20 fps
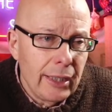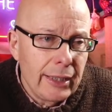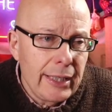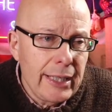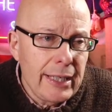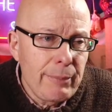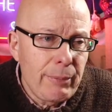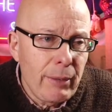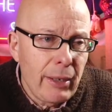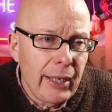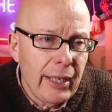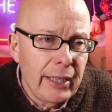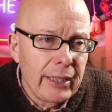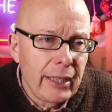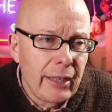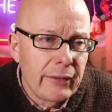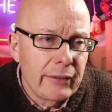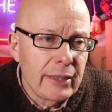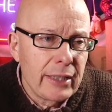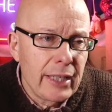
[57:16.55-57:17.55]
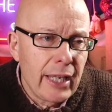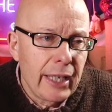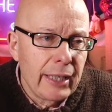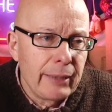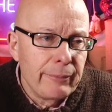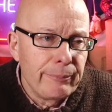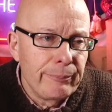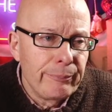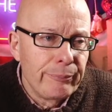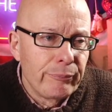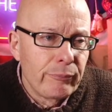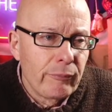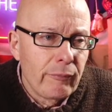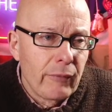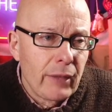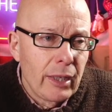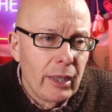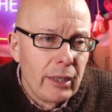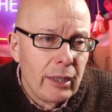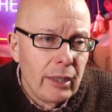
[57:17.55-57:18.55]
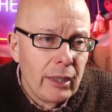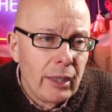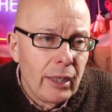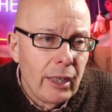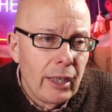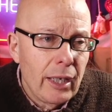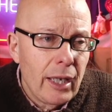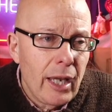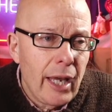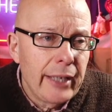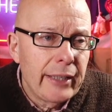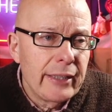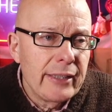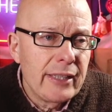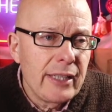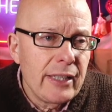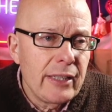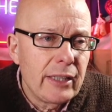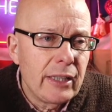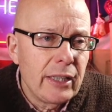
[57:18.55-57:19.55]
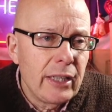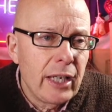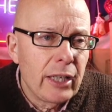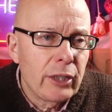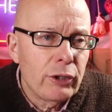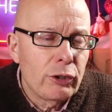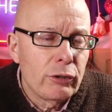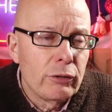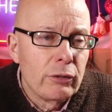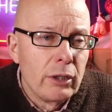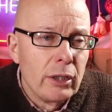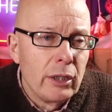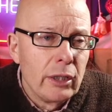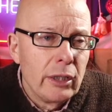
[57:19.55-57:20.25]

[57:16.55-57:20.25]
Lee by any other name. I can see the connection.